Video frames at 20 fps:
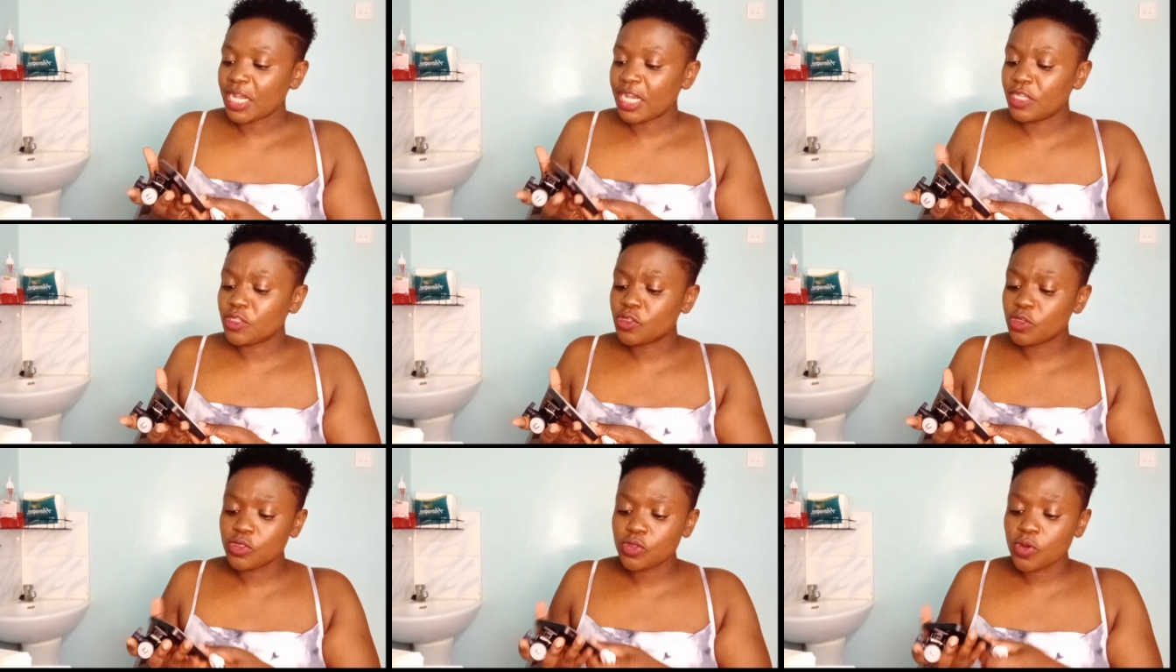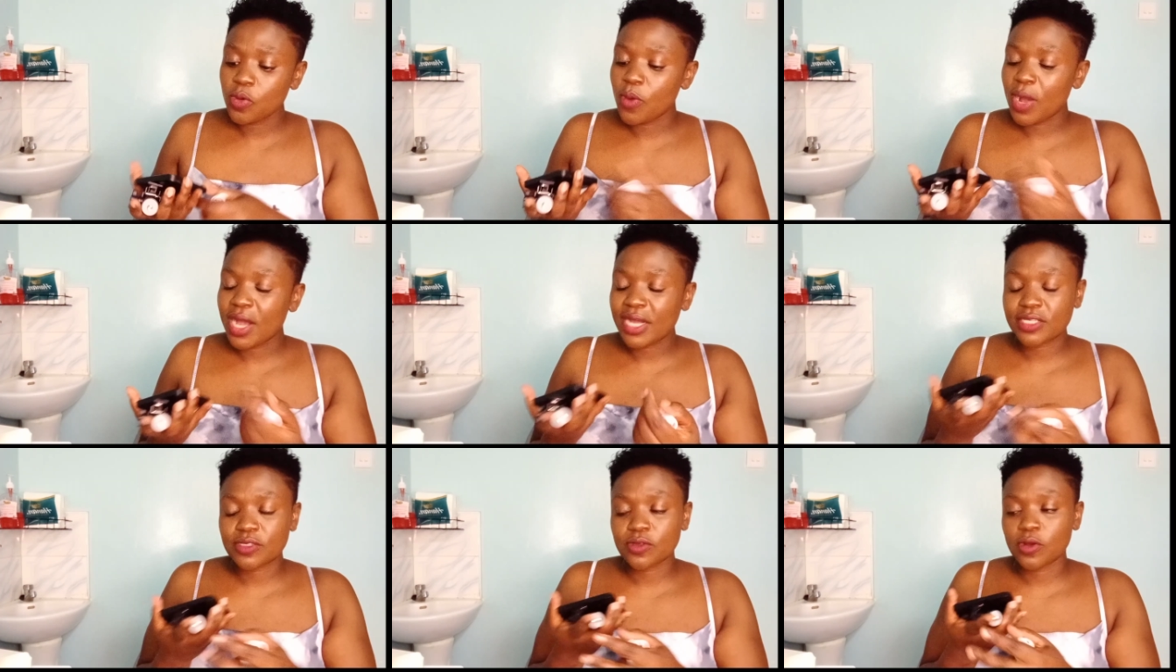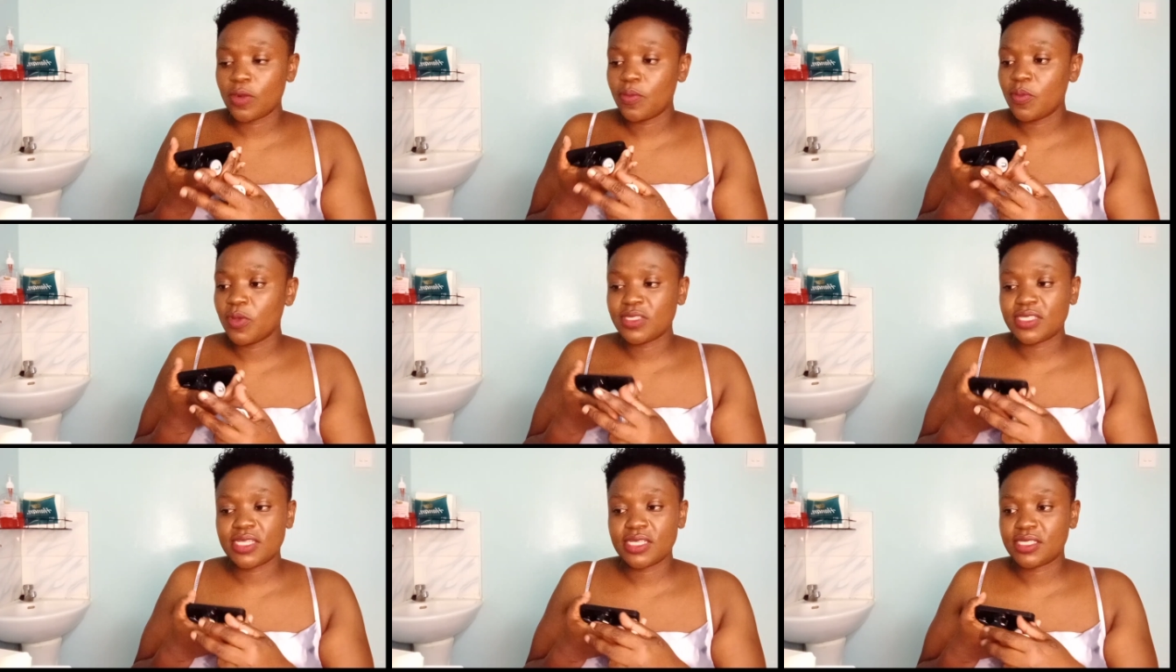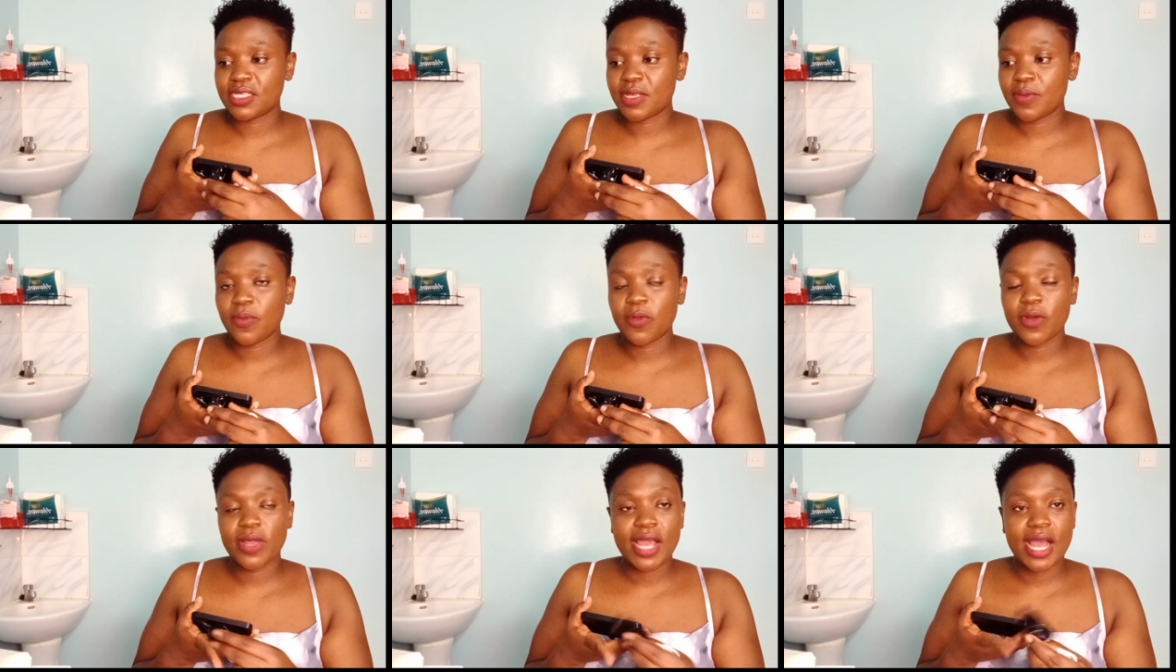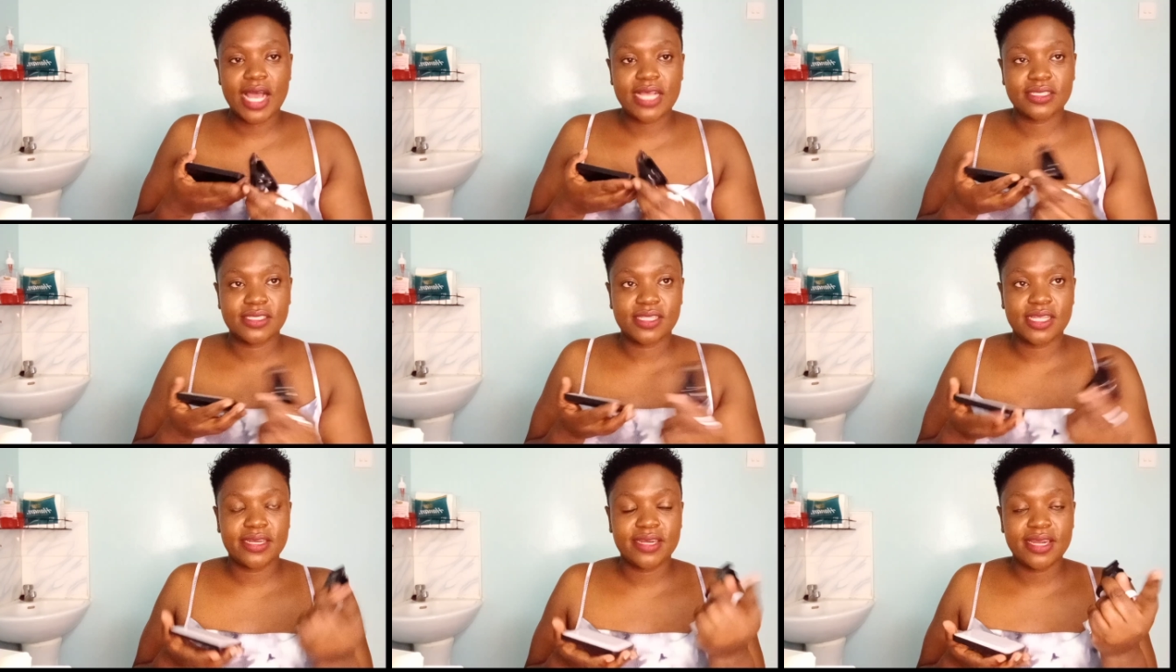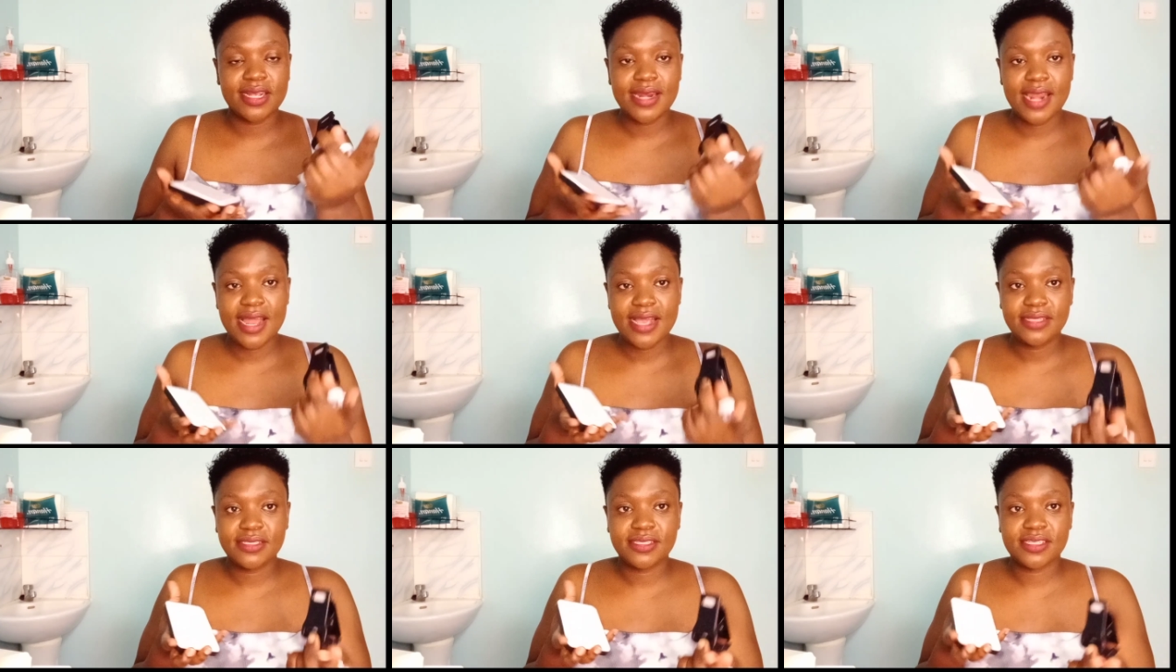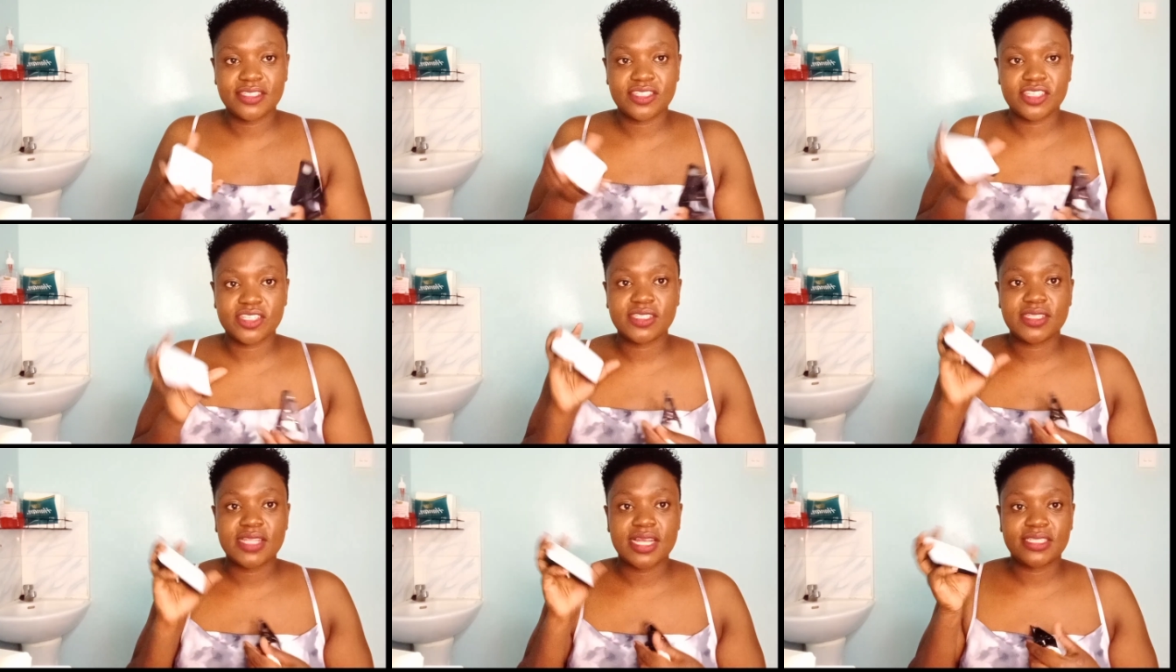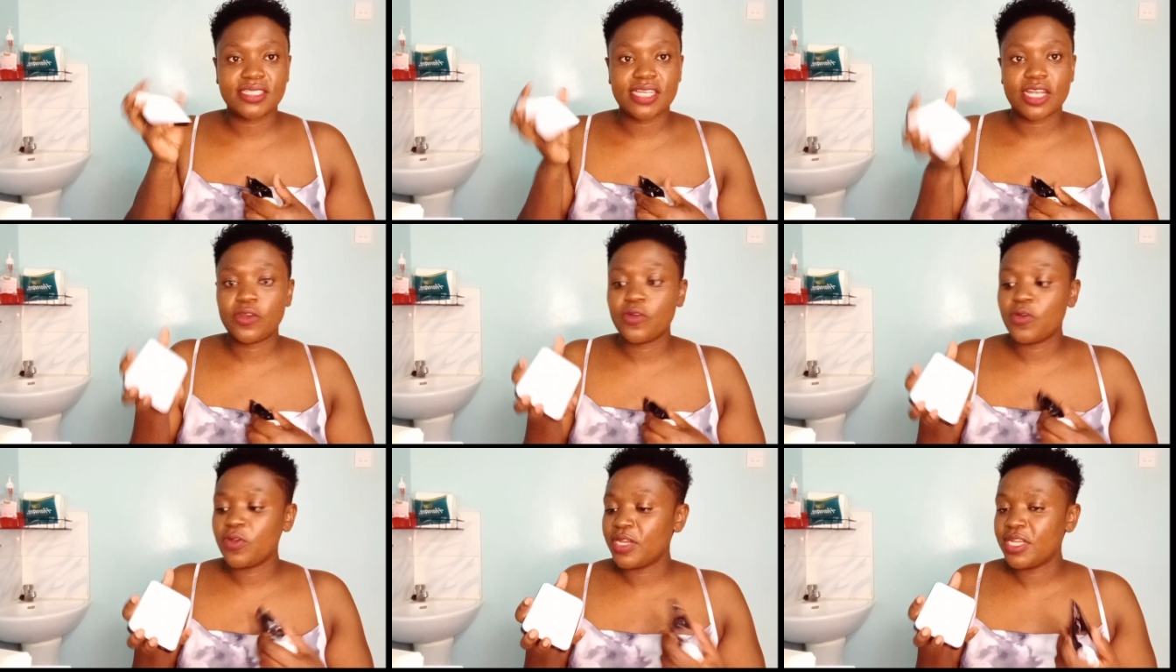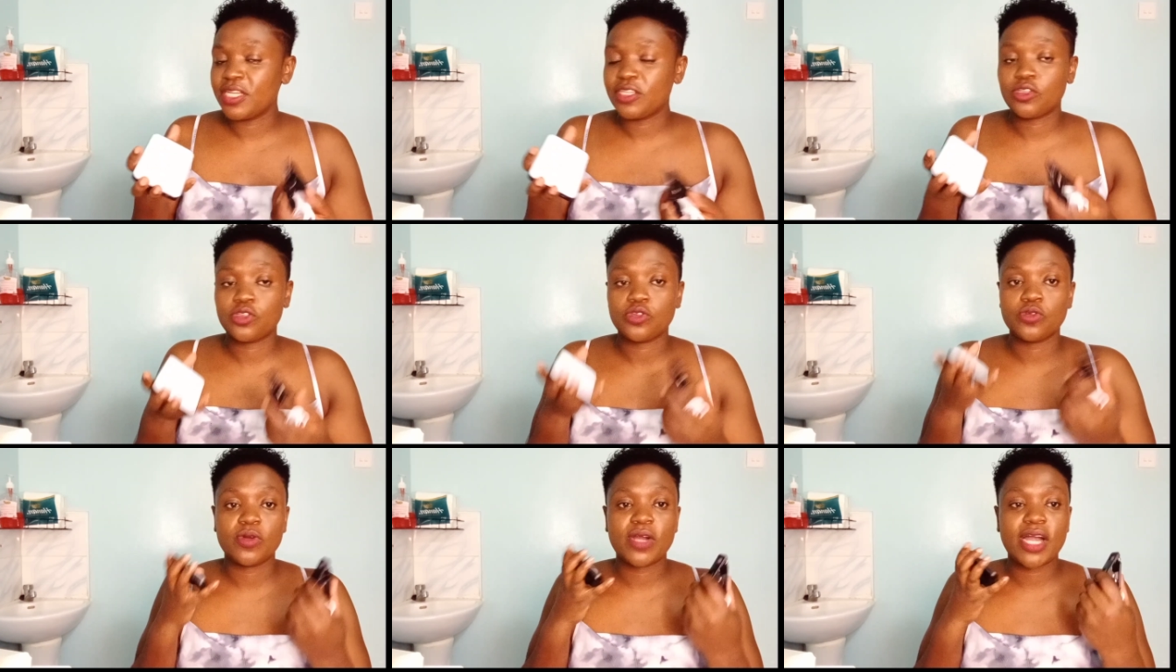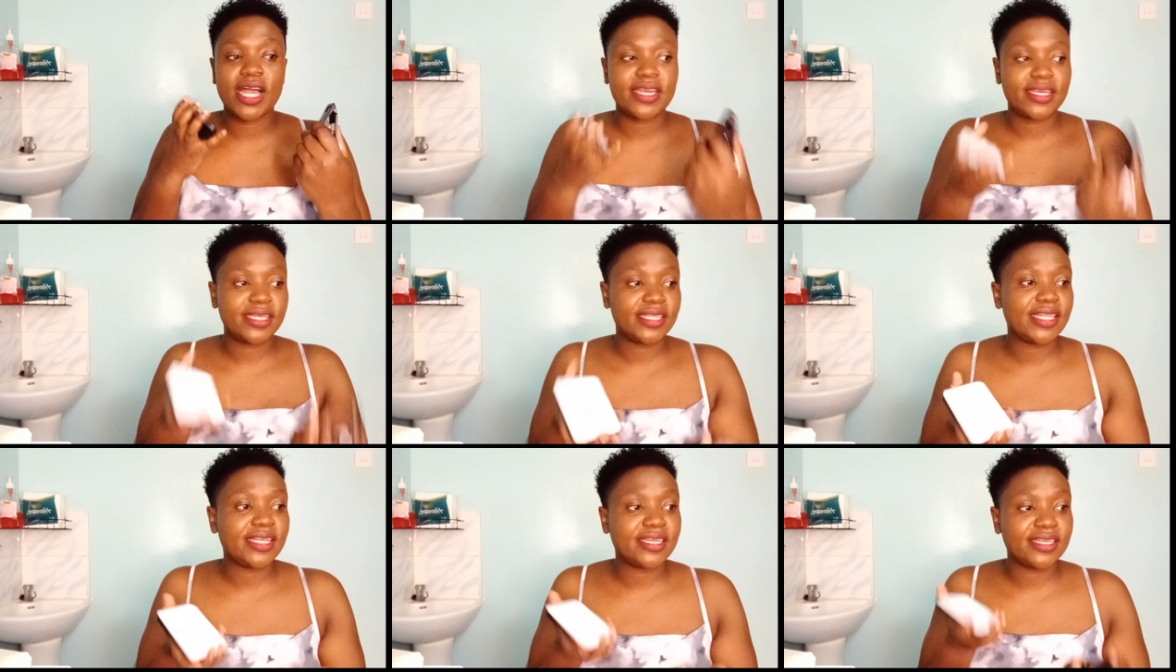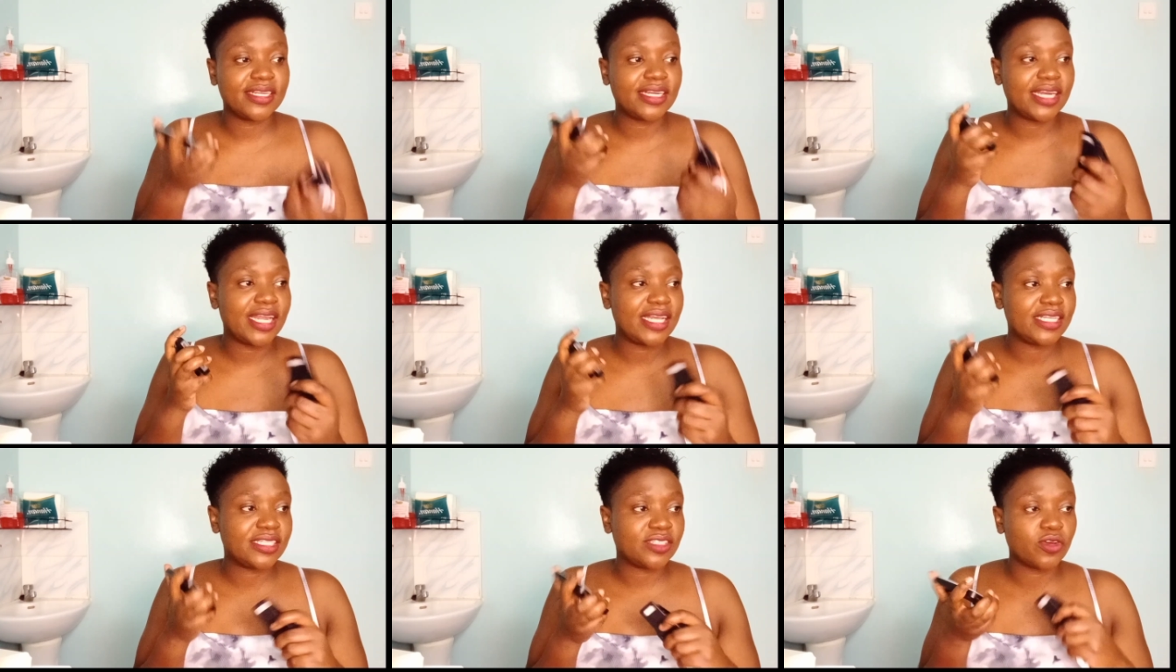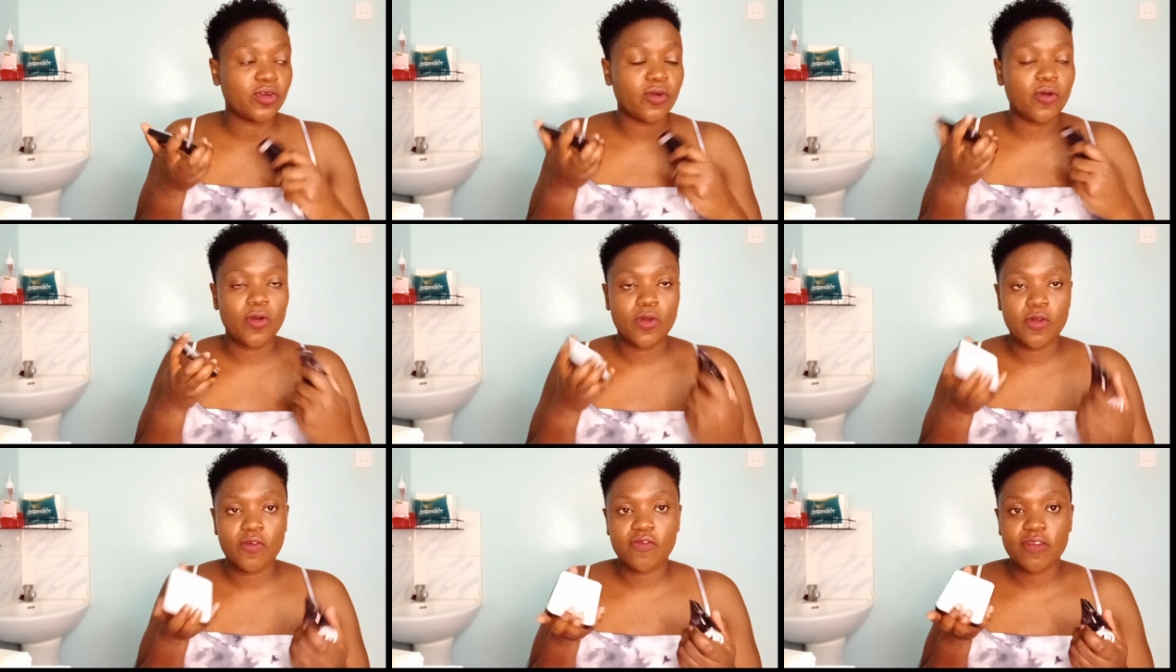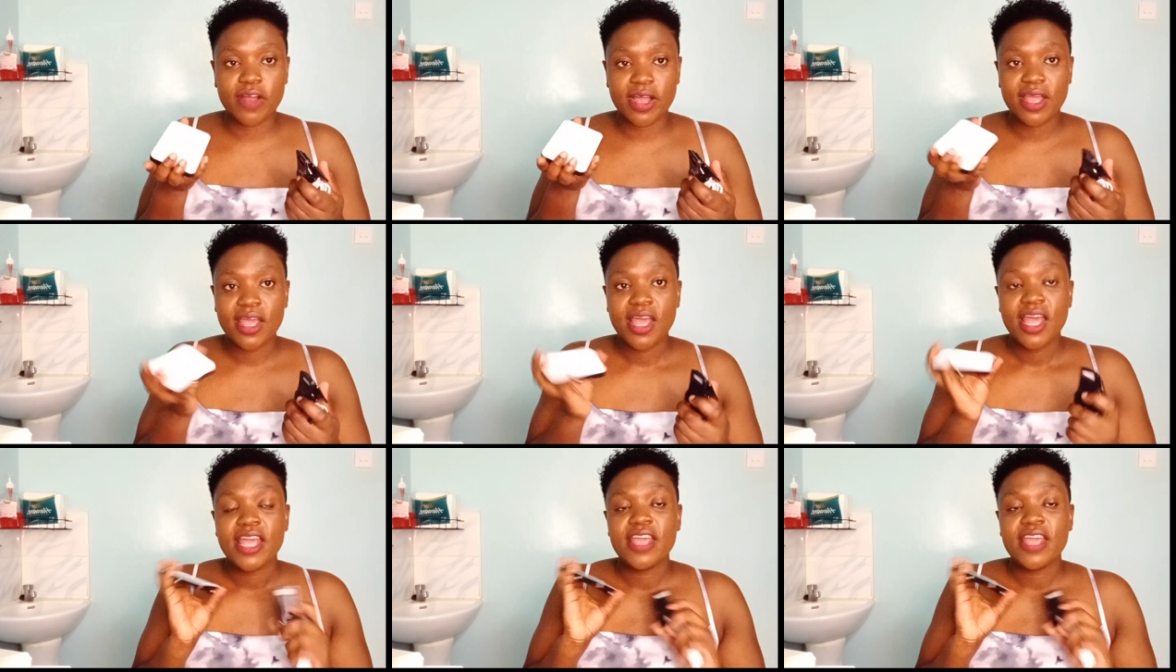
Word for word: it also works almost the same way as the ring light. It's just that I don't need to carry the ring light all over.